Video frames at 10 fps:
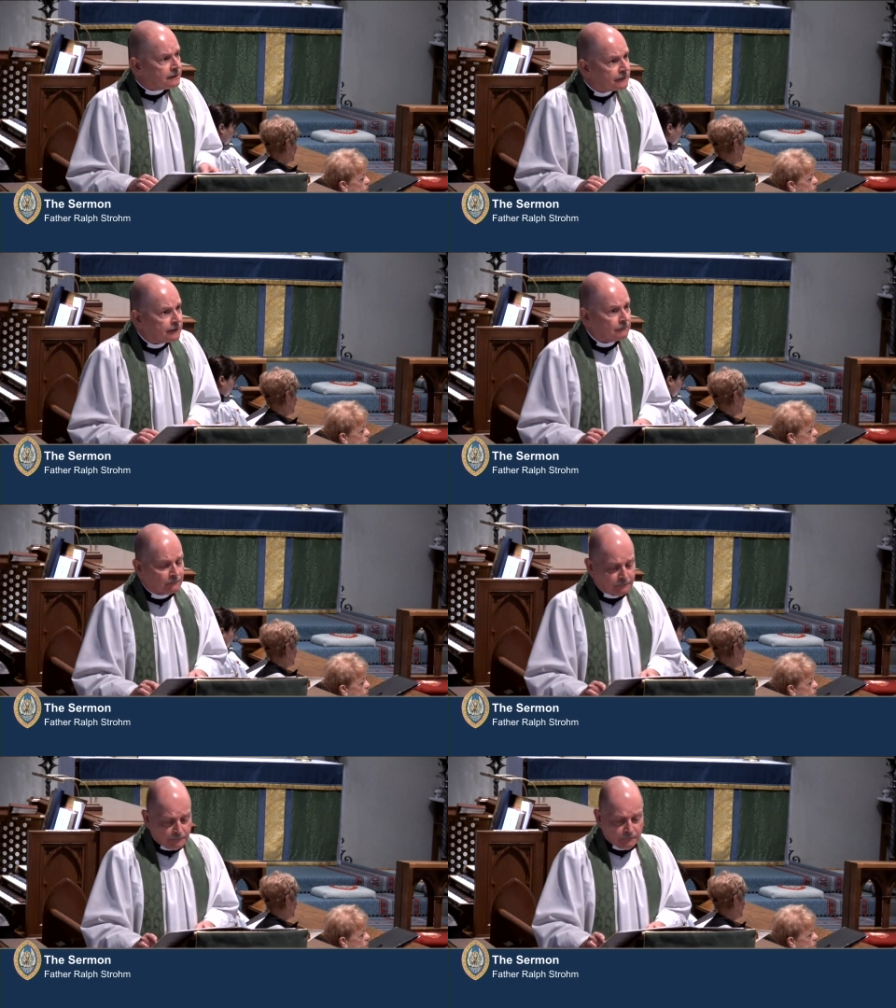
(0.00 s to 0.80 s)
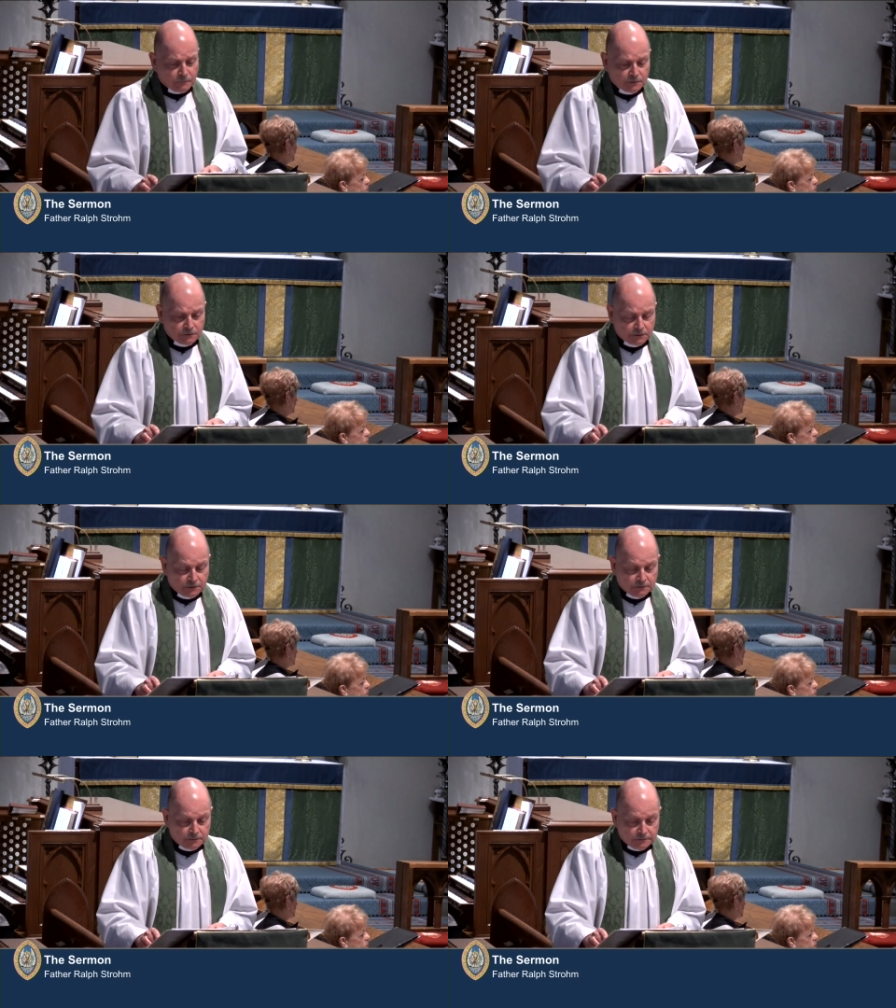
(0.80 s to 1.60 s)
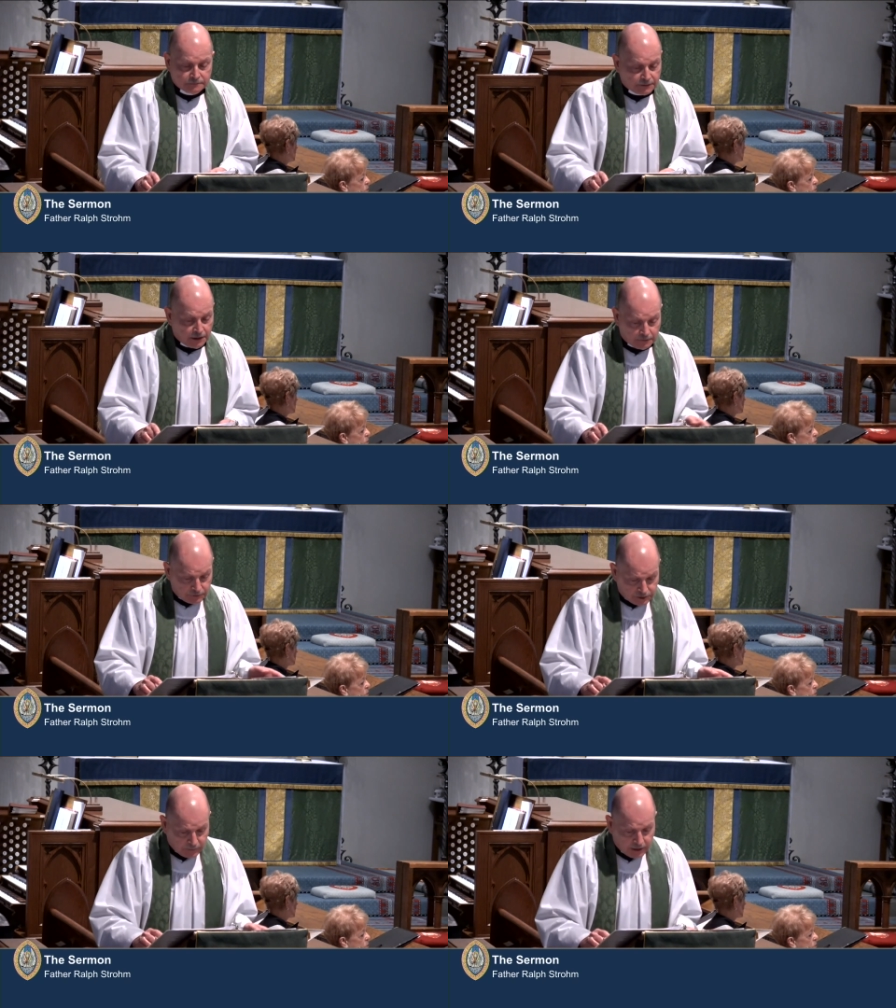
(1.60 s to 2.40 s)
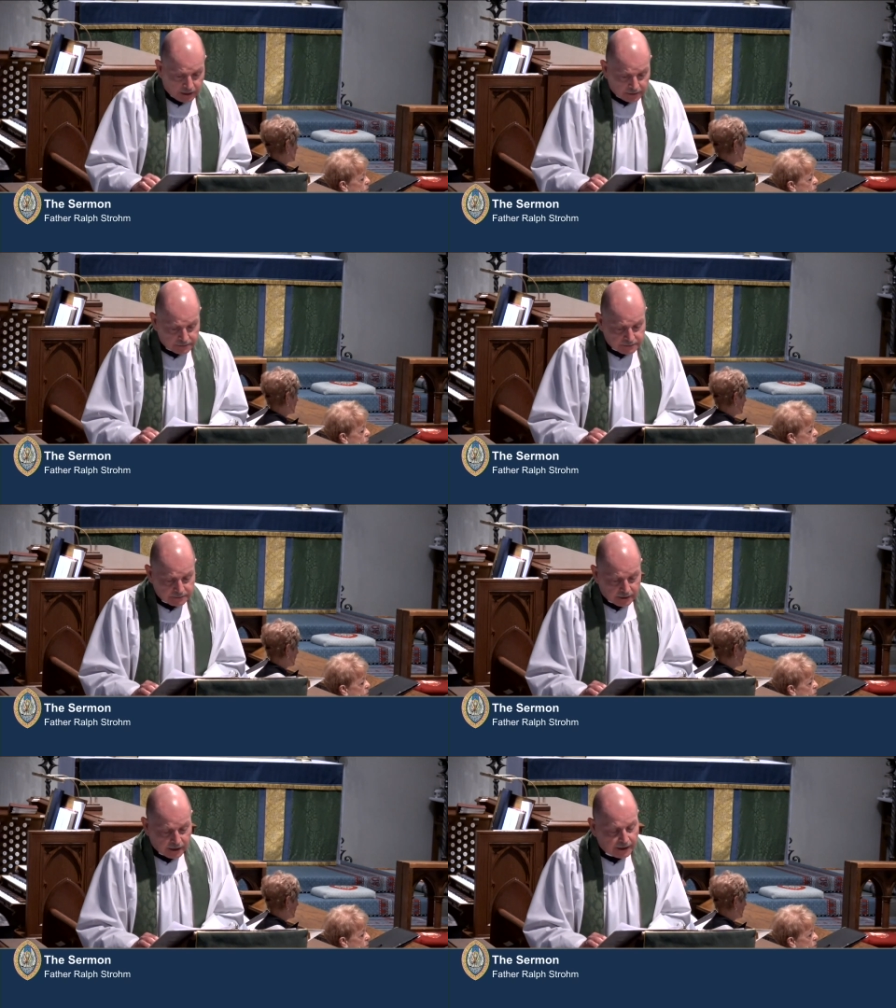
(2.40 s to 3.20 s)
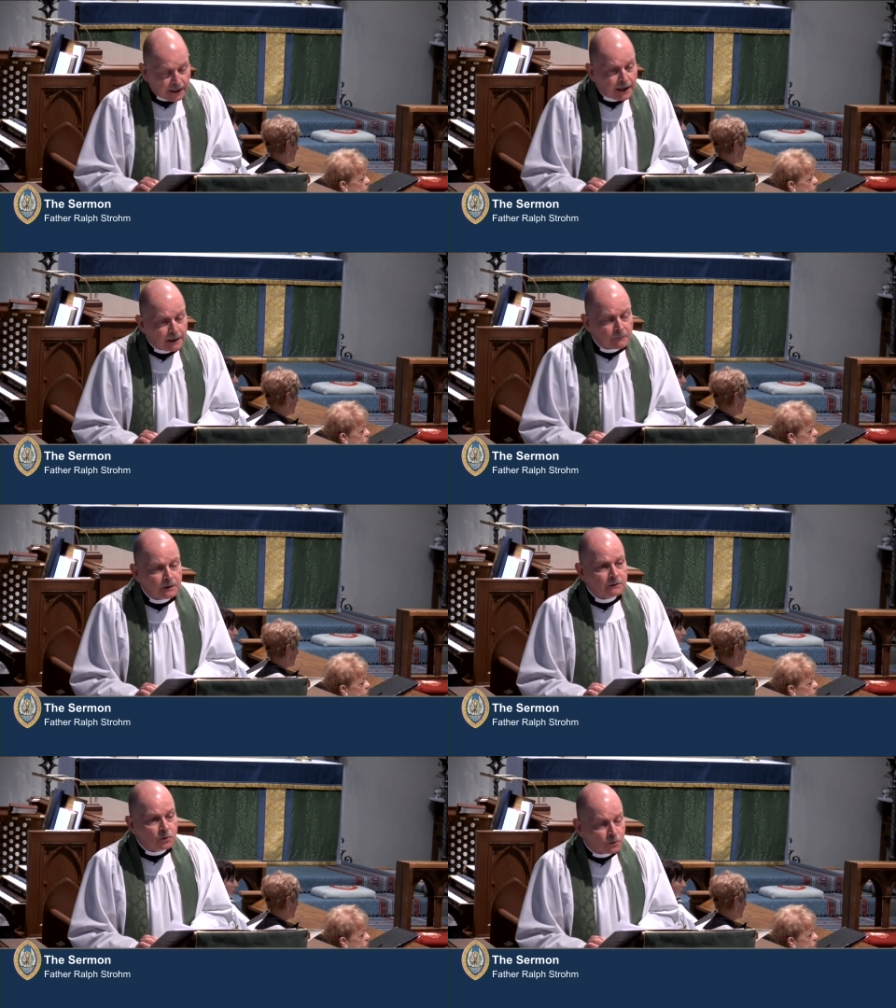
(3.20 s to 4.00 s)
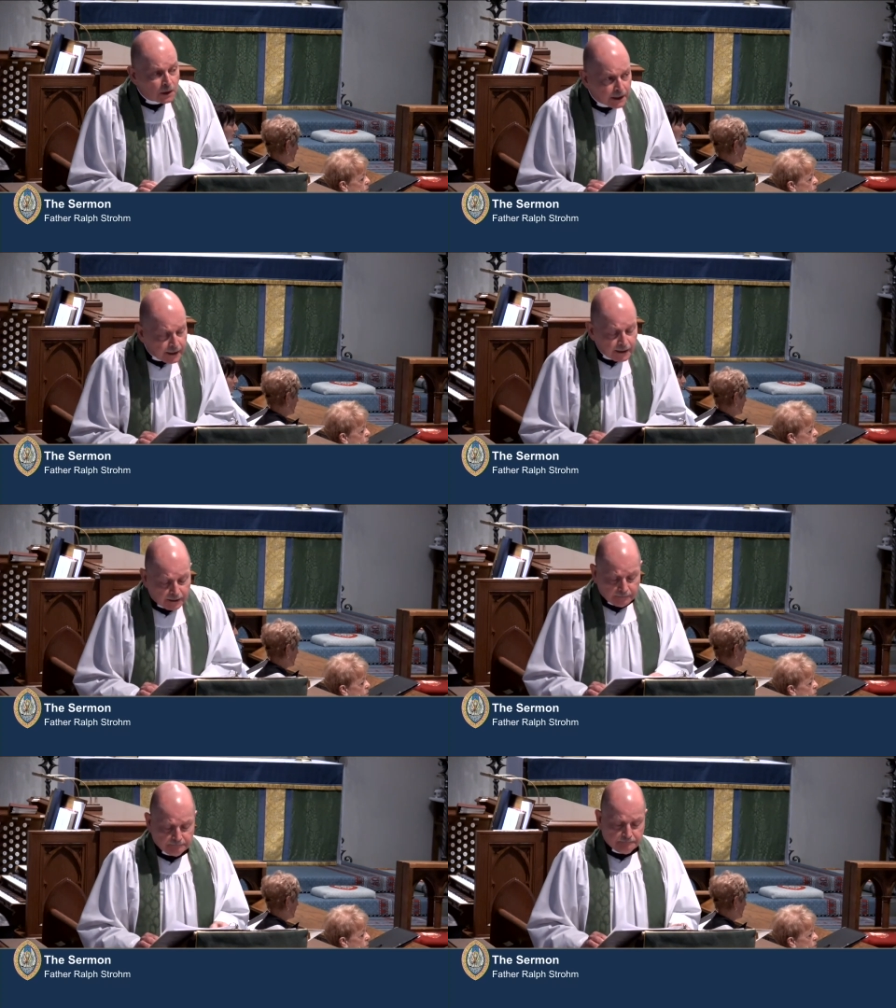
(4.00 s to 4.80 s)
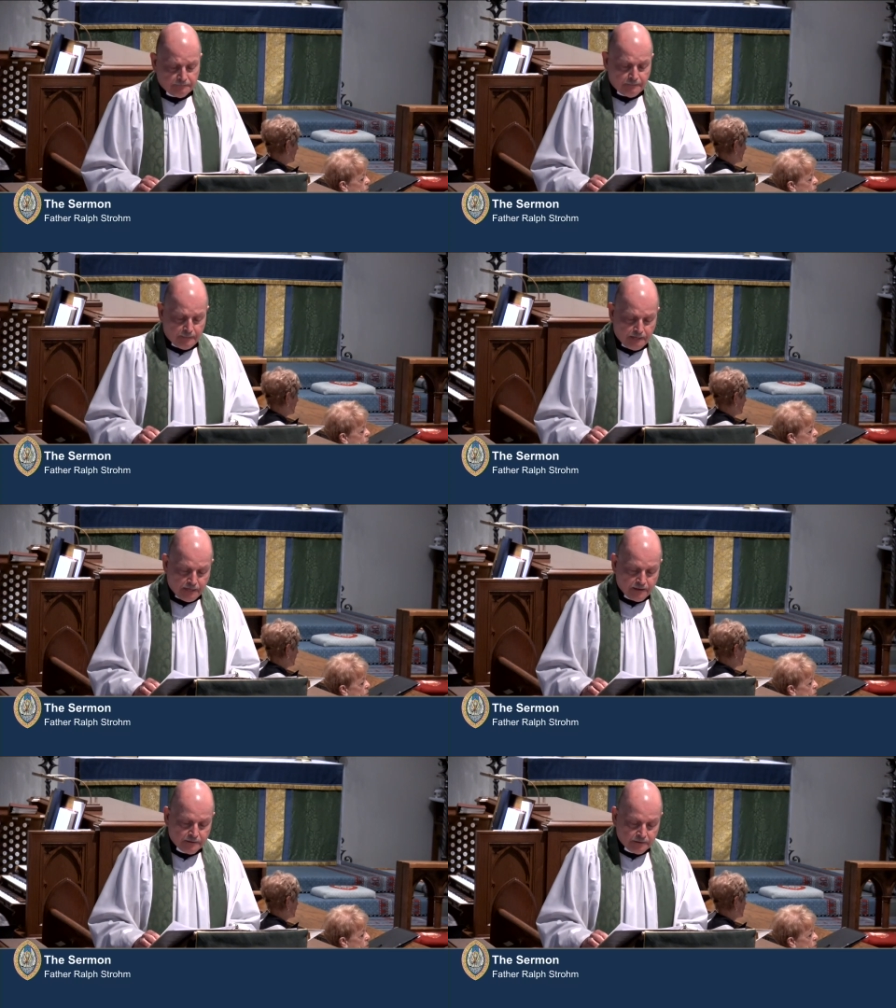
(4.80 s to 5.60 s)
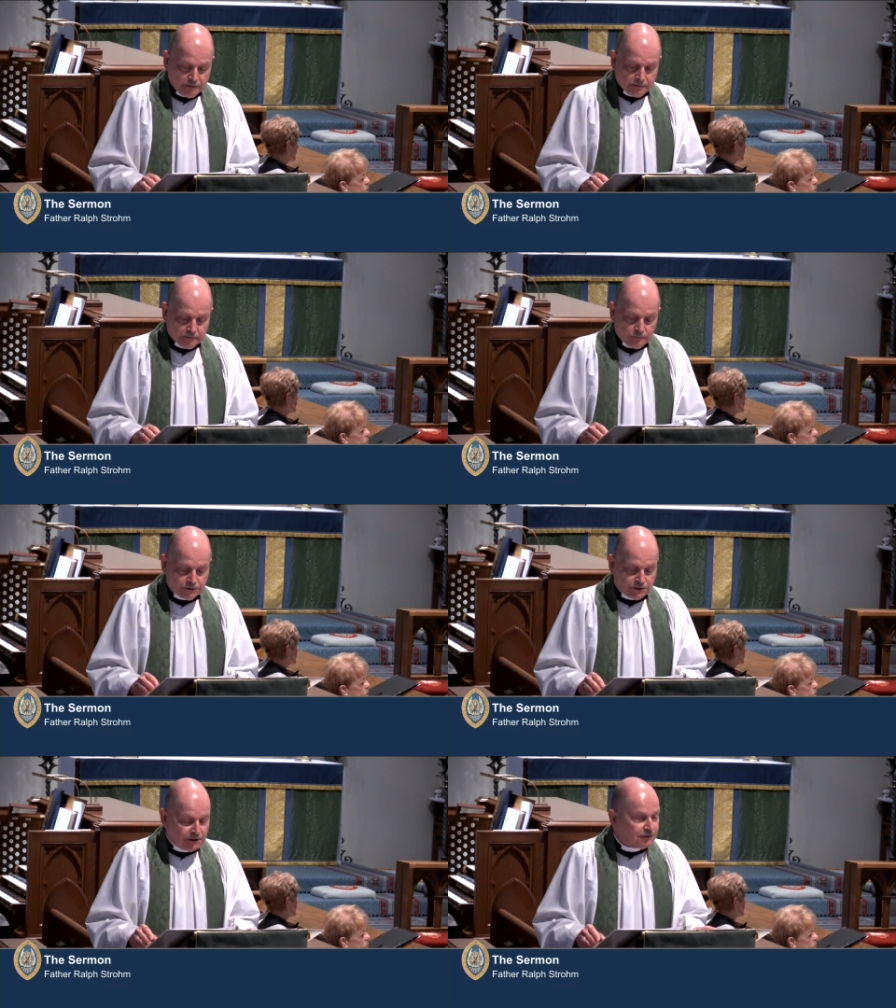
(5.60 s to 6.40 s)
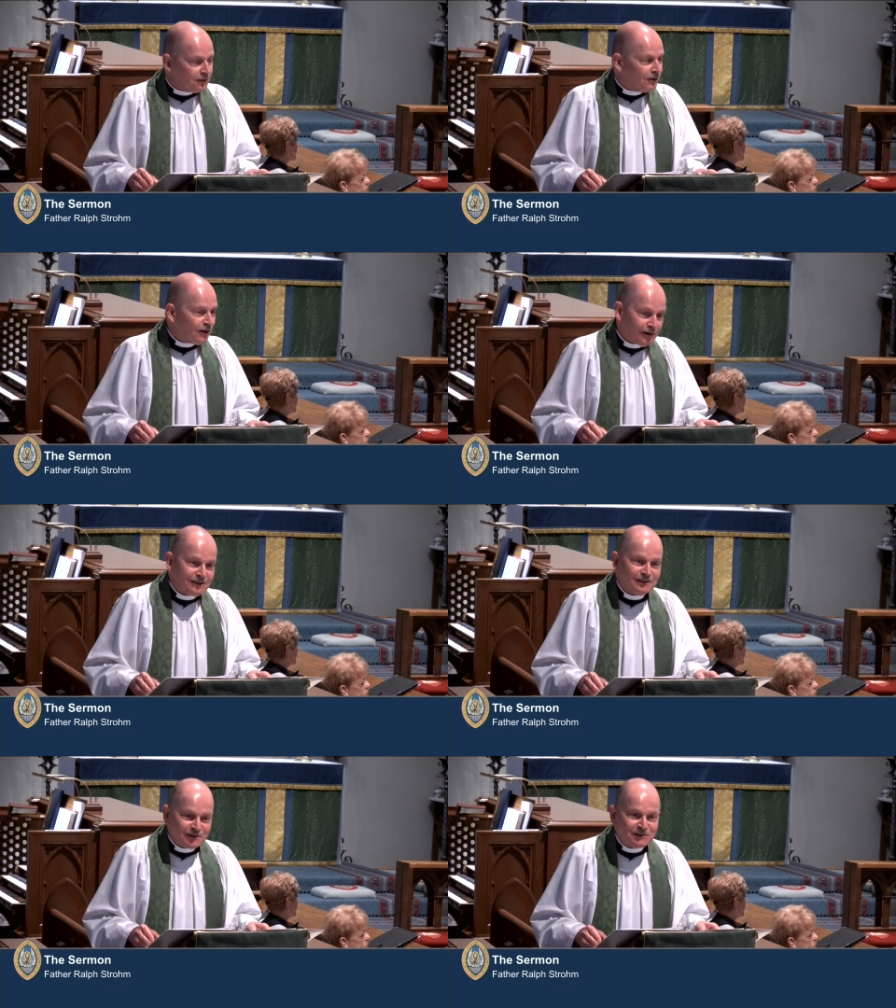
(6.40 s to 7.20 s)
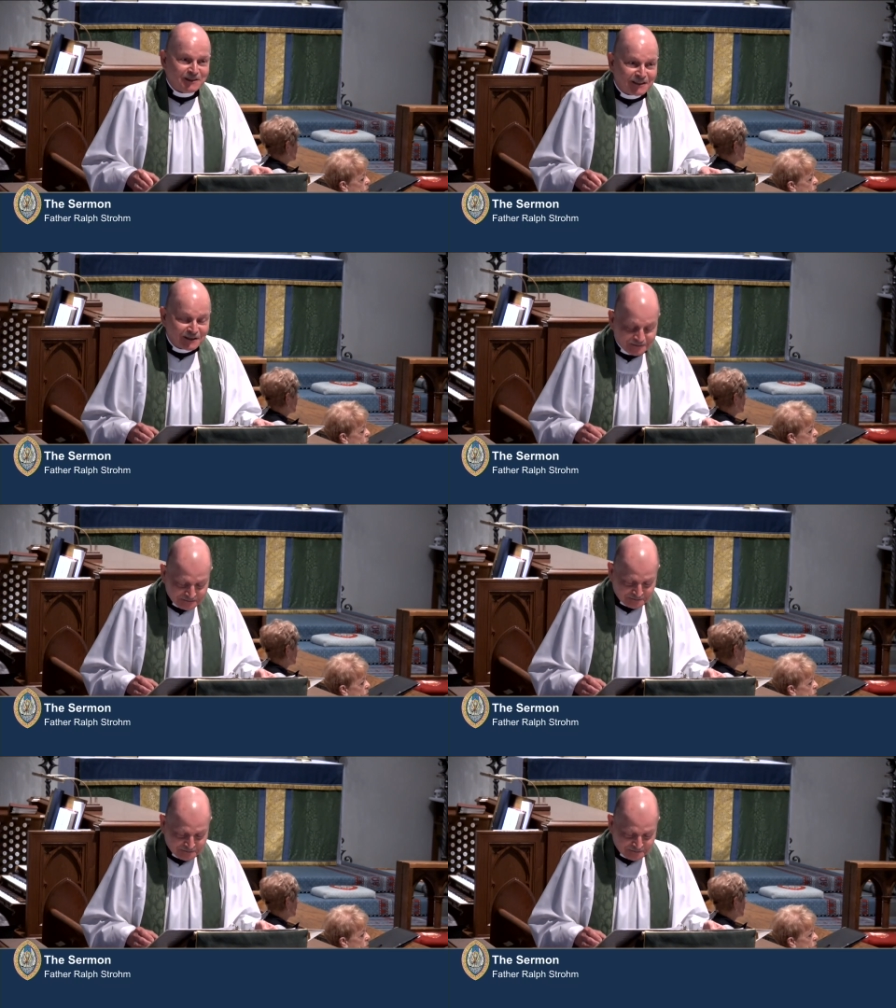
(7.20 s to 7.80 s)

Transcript: to them? God responds, I am who I am, which is a little hard to understand.